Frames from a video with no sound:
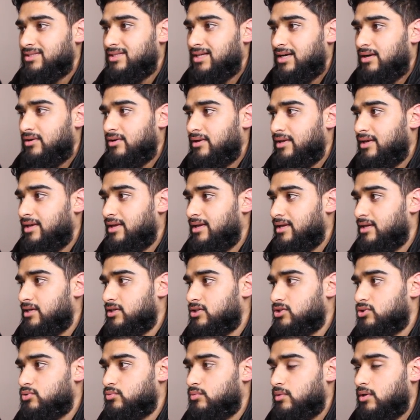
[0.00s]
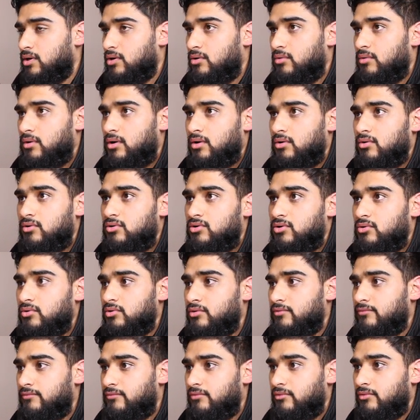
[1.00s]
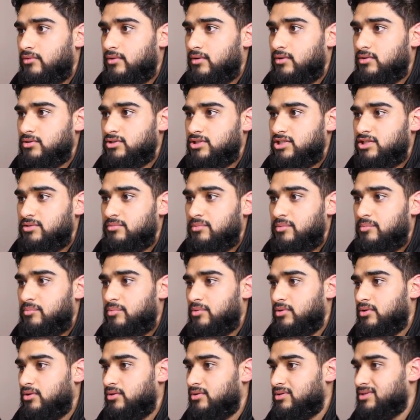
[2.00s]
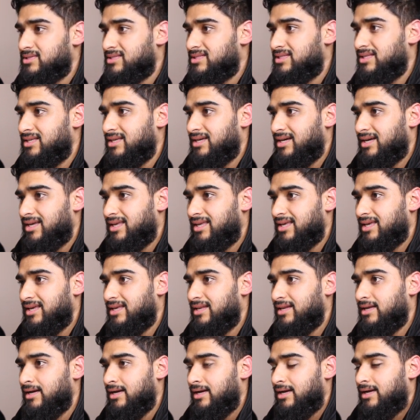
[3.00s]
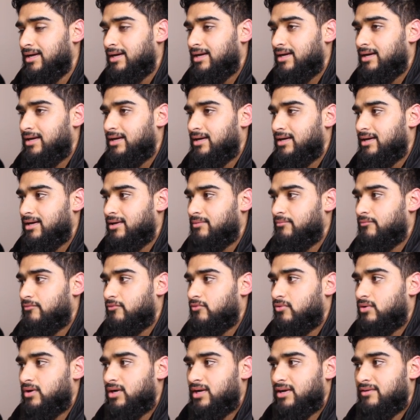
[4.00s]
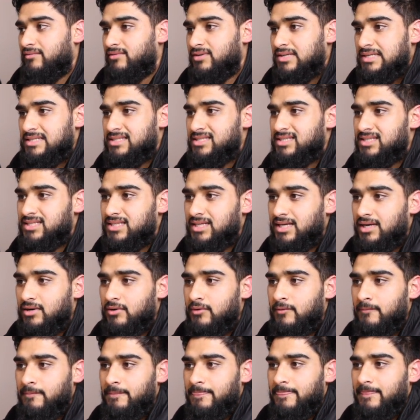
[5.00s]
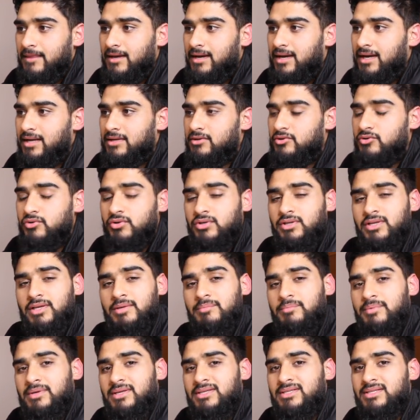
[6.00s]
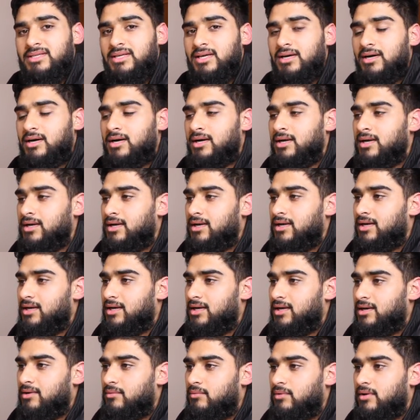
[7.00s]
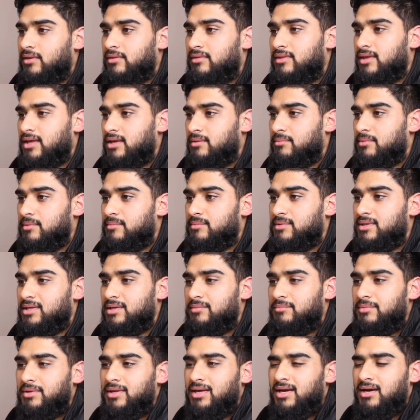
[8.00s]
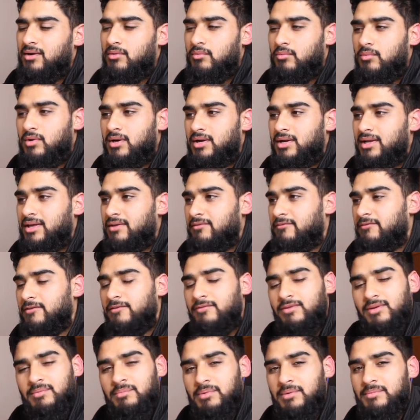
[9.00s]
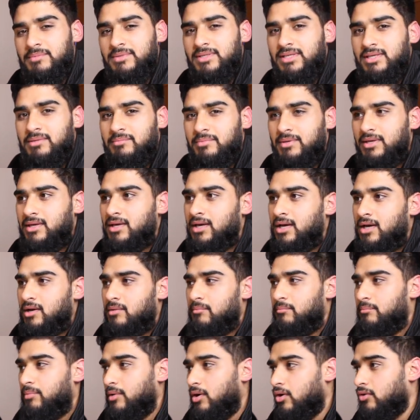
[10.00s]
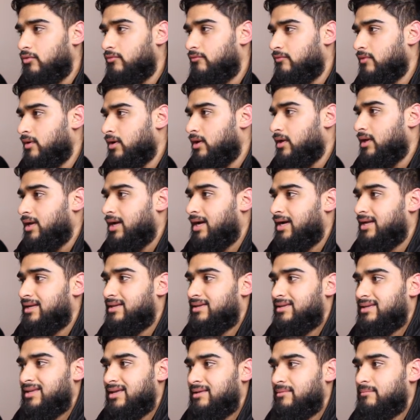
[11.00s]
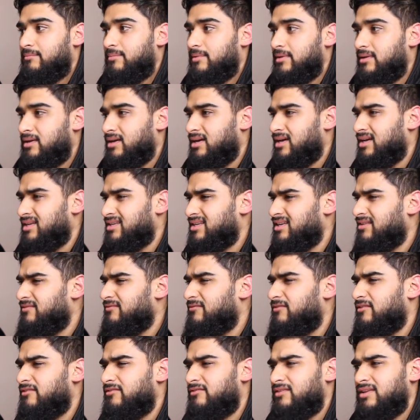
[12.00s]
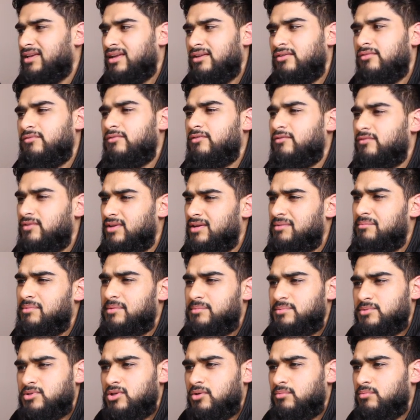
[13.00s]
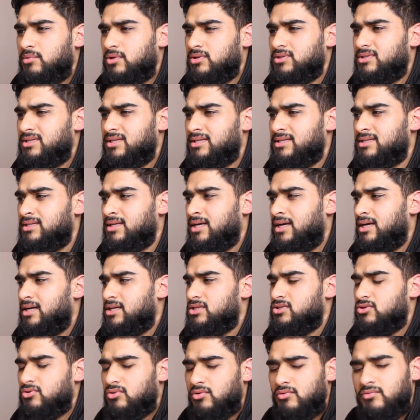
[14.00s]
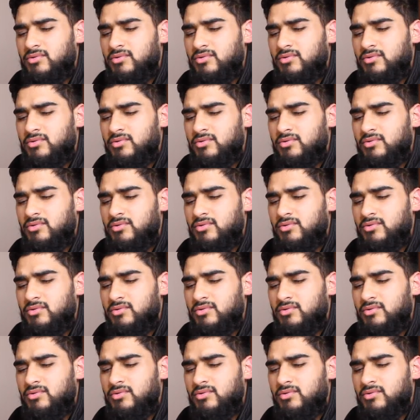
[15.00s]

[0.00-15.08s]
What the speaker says: down here as well. I'll go you through those. GBP USD again, for another sell. I had 2 TPs here, one 30 pip TP and one a 50 pip TP. Both had 10 to 15 pip stop losses, so the